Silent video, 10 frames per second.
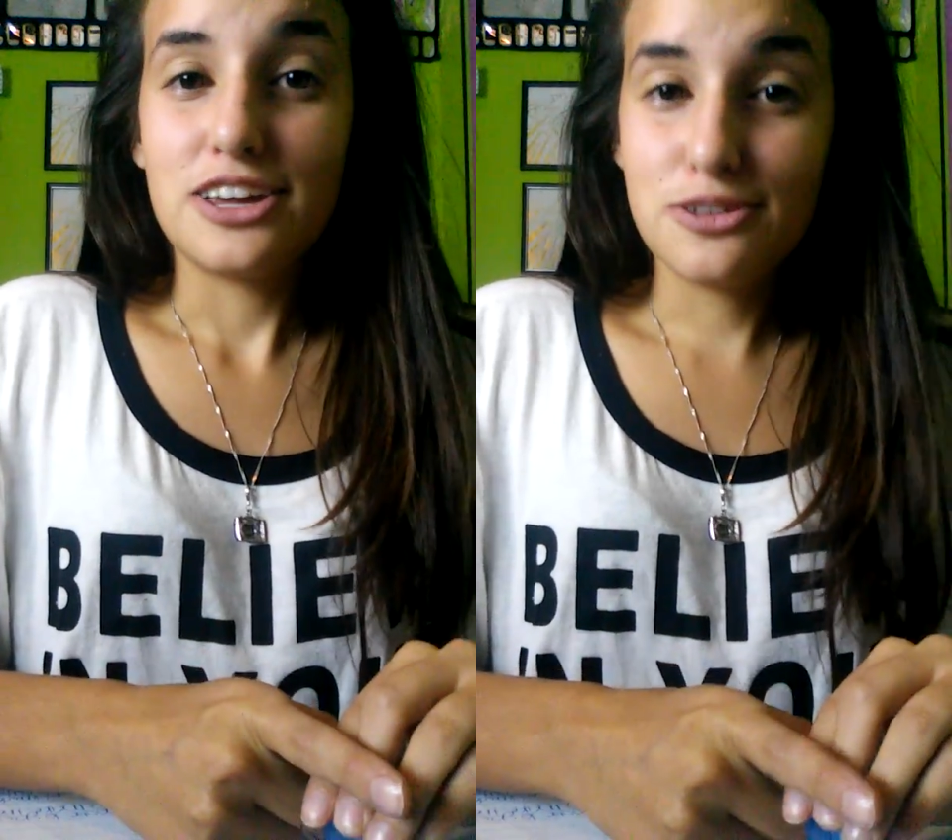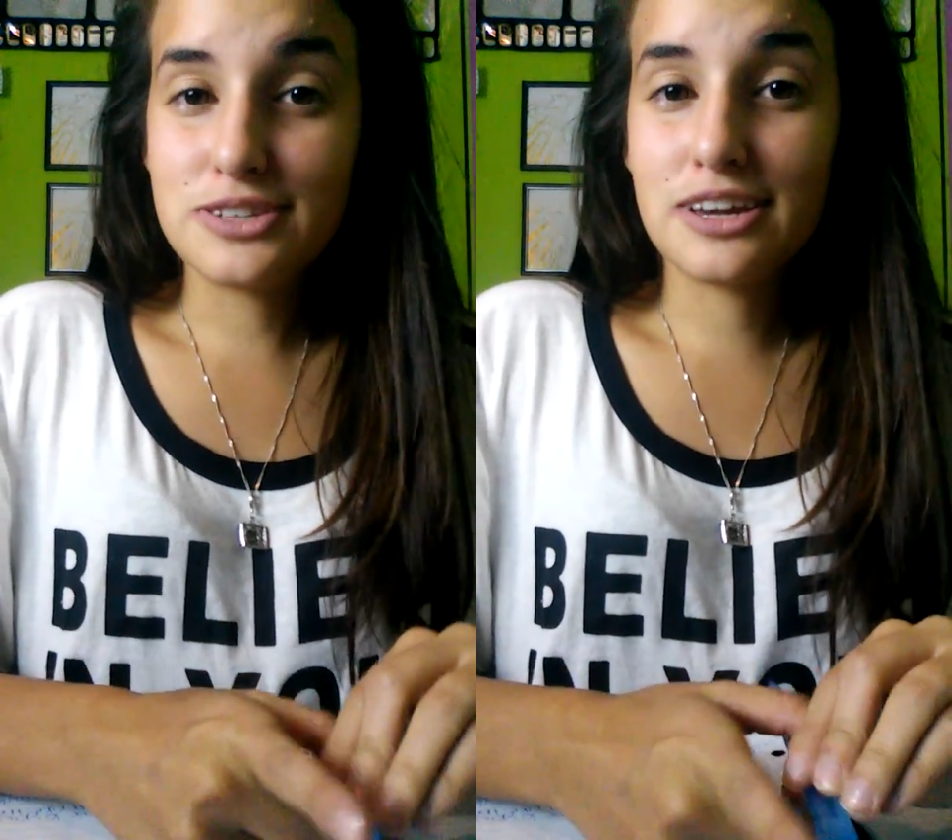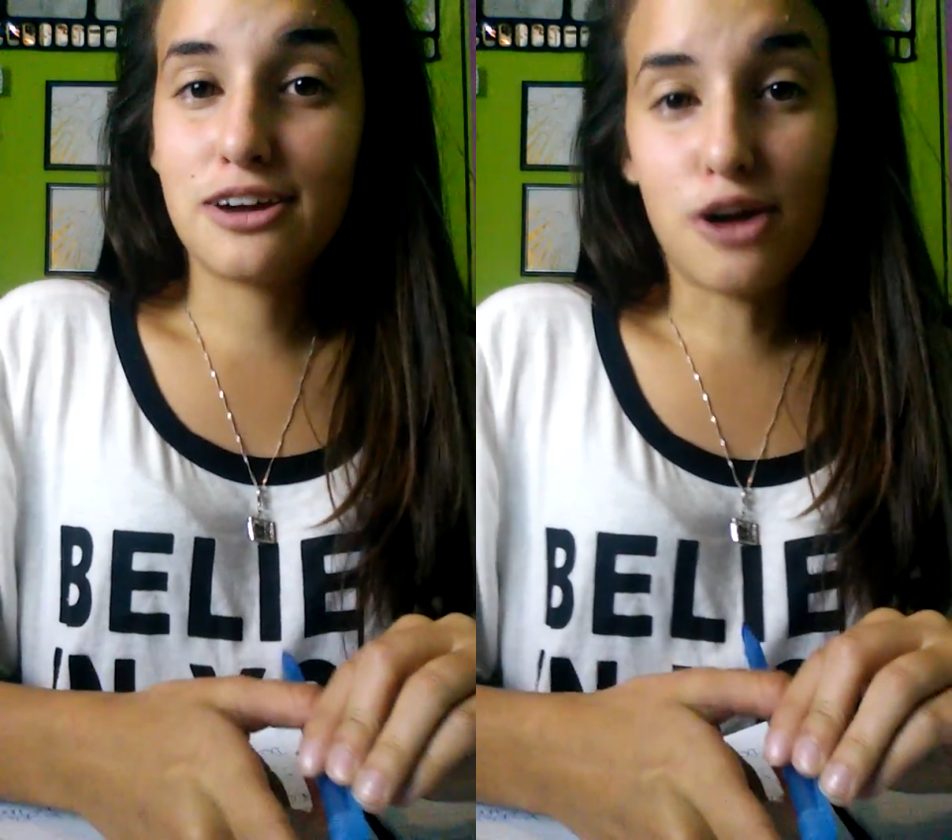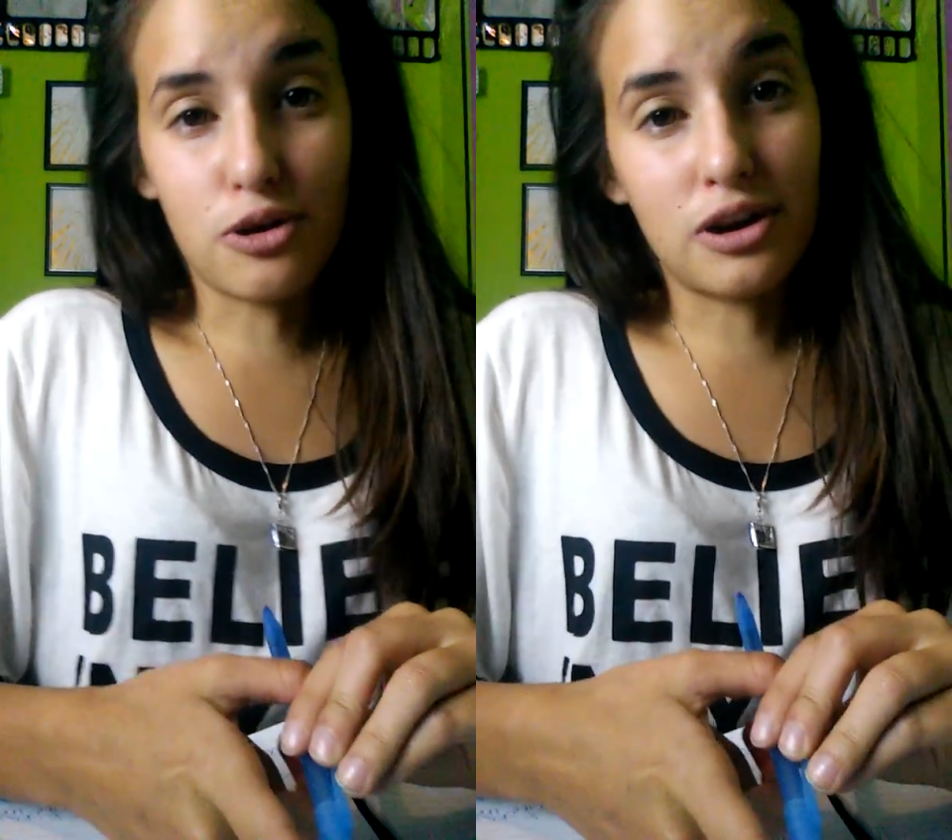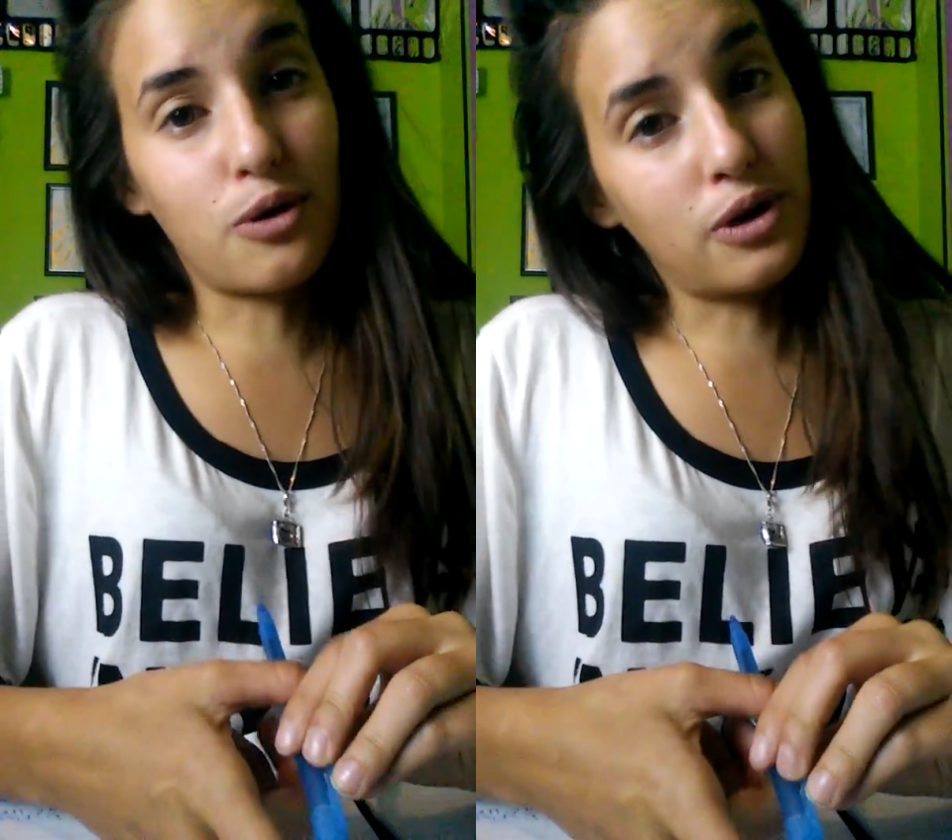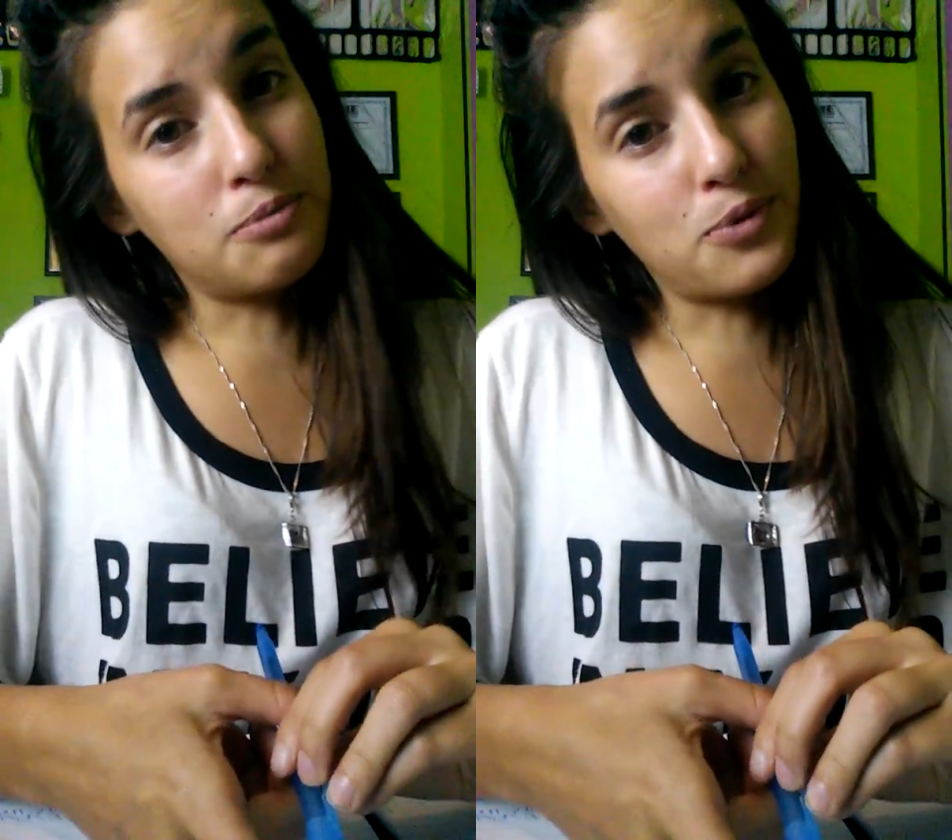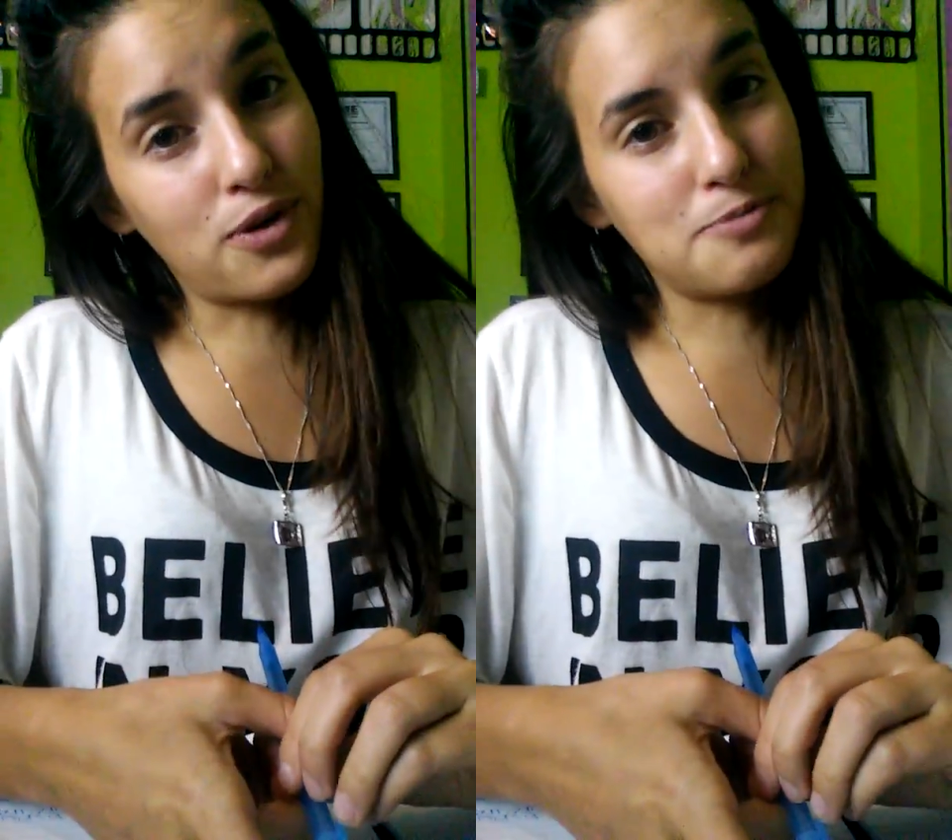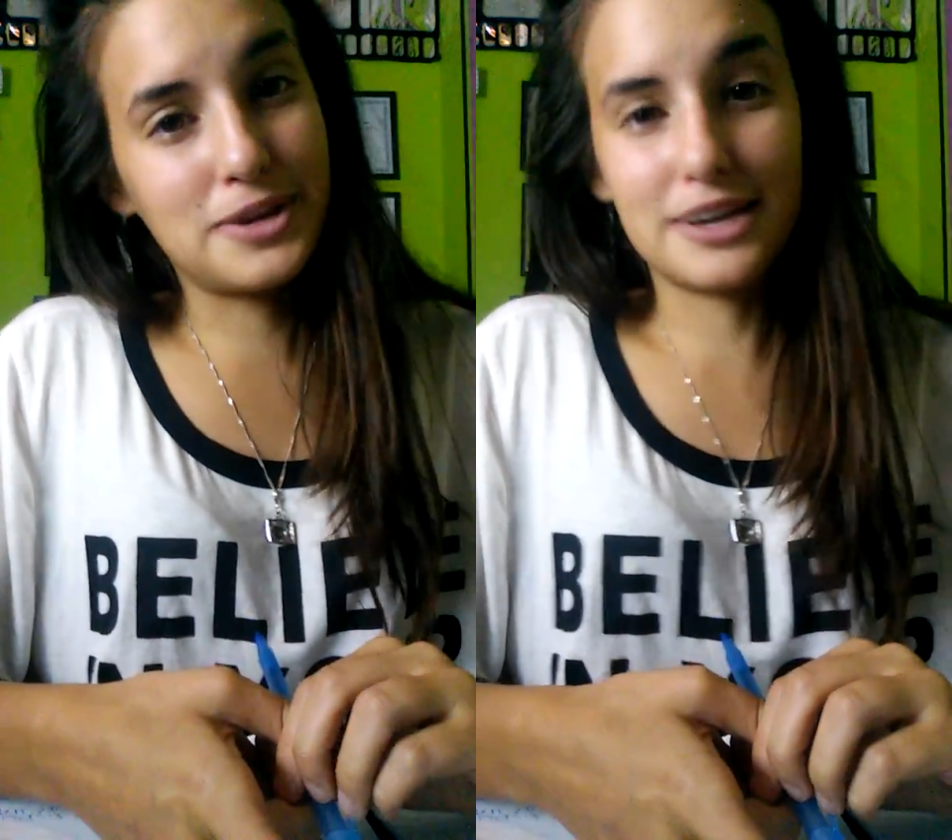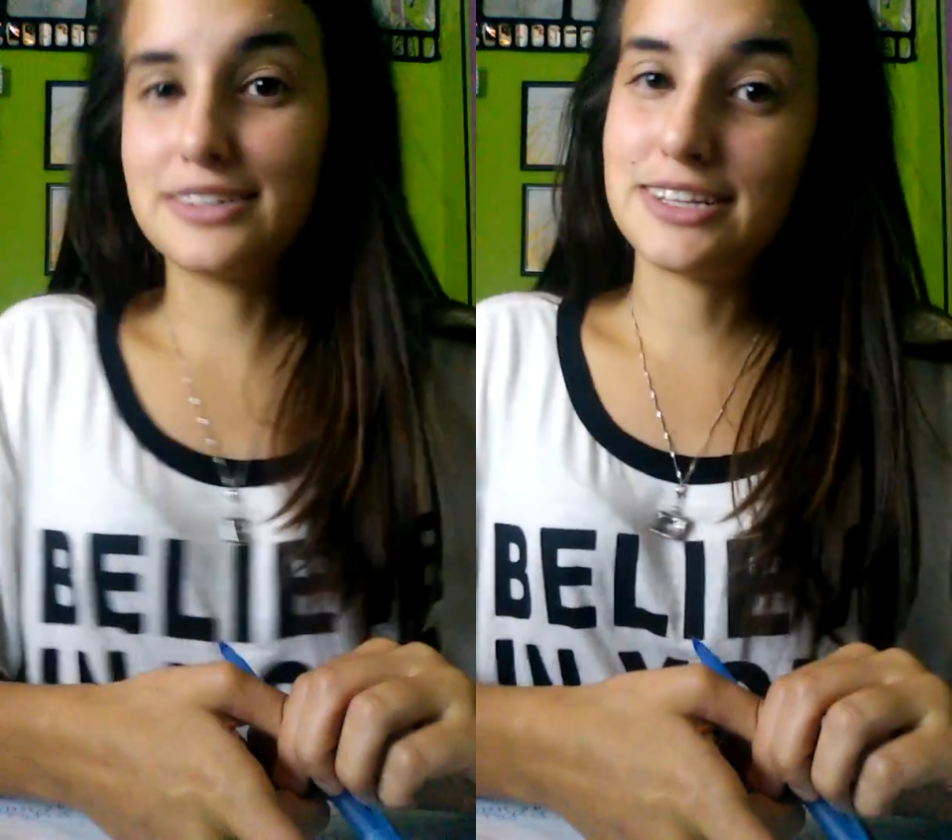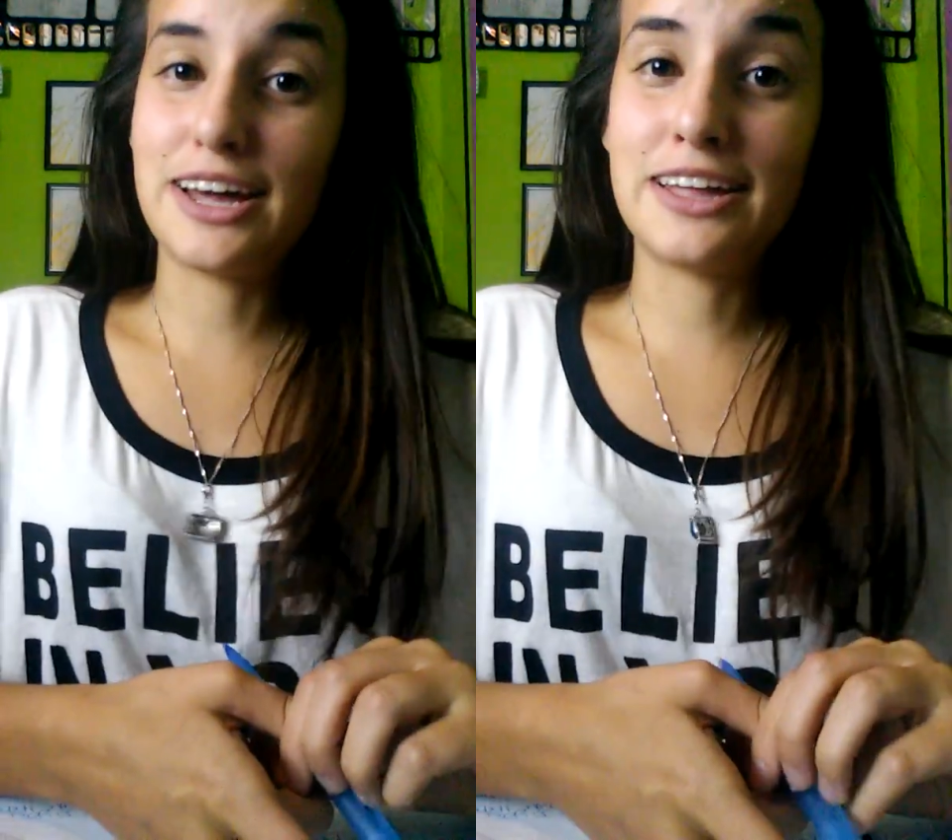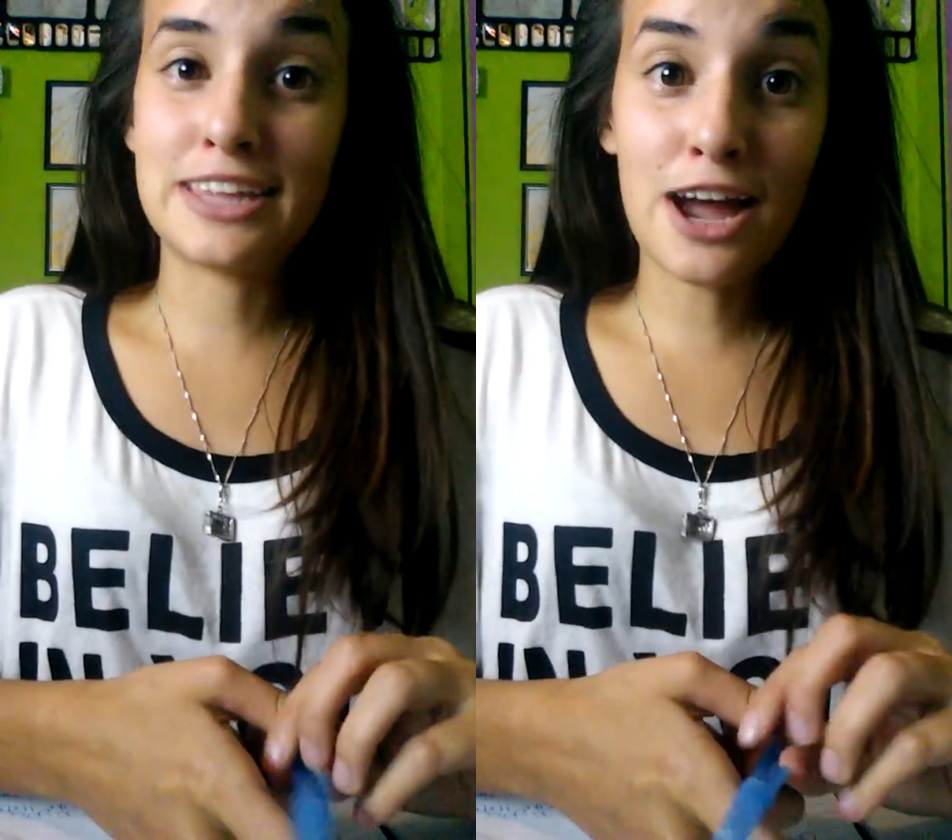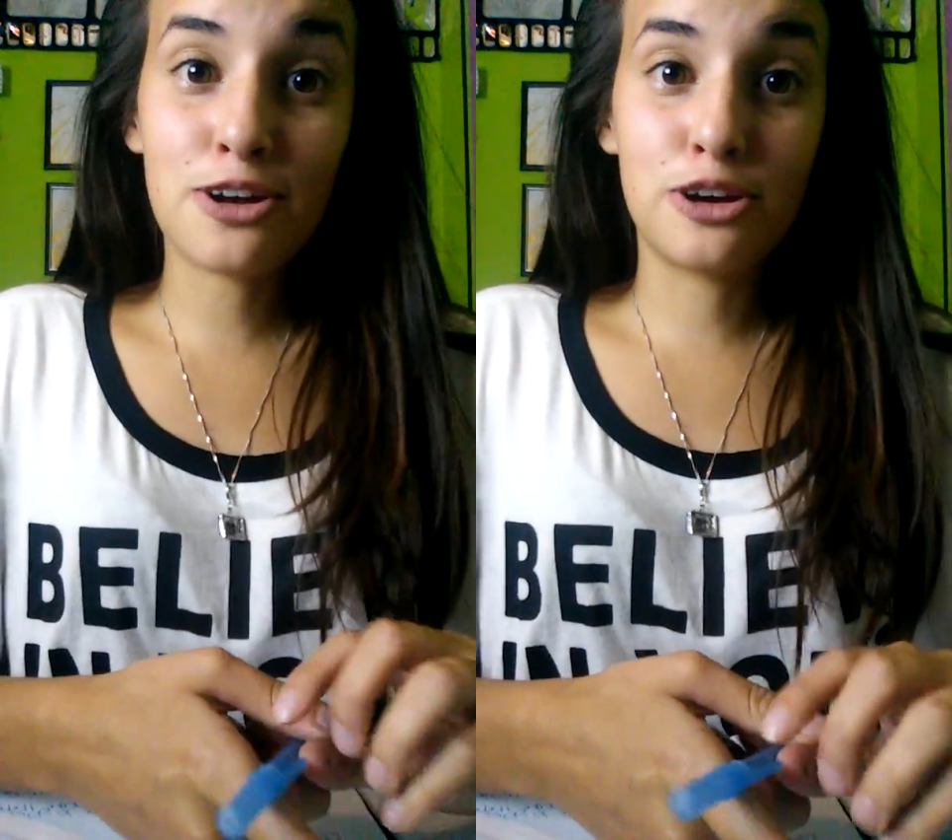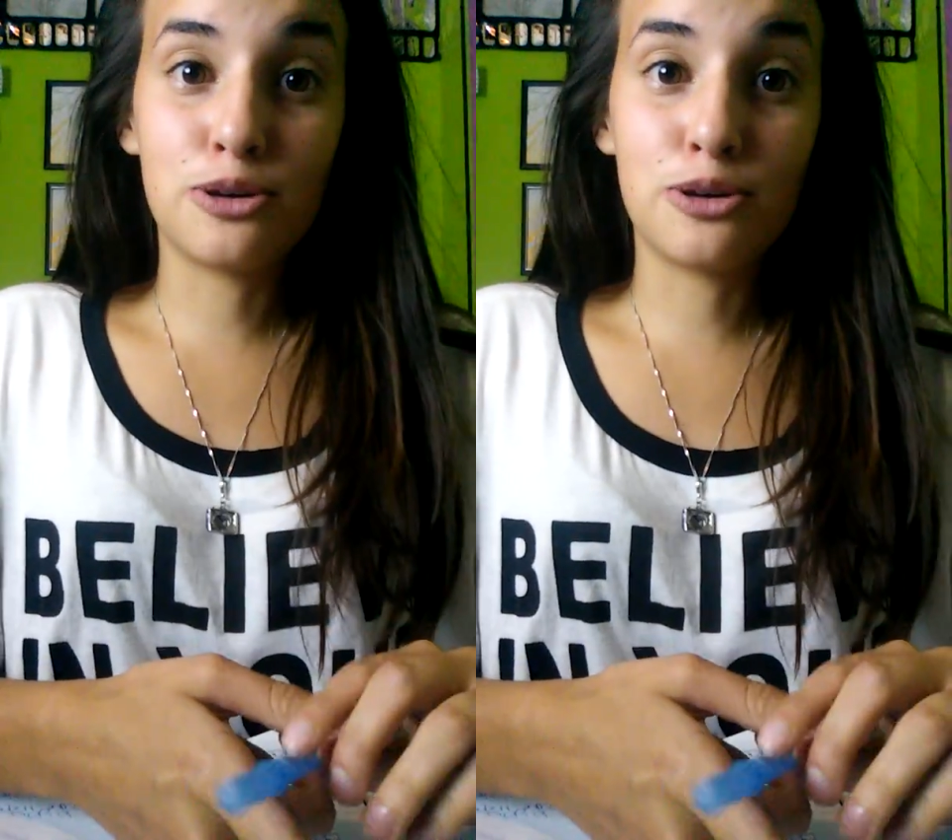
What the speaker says: using coconut oil more because they now